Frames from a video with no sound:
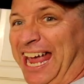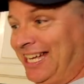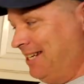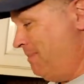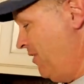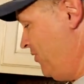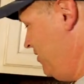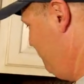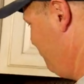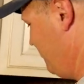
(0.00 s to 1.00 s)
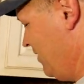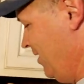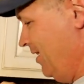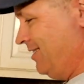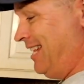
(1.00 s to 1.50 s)
patented method.
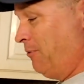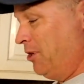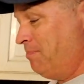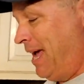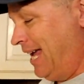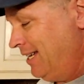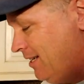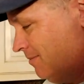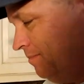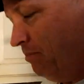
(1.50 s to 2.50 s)
It's not really patented,